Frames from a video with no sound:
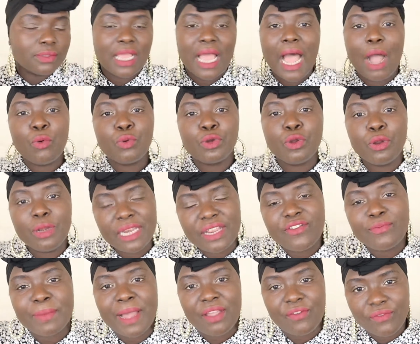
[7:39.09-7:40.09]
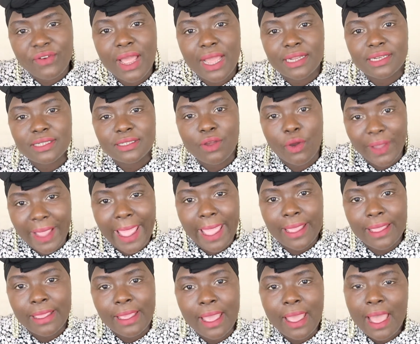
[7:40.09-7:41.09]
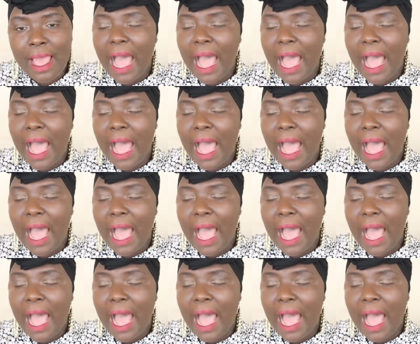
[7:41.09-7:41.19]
I will not leave my flat, okay?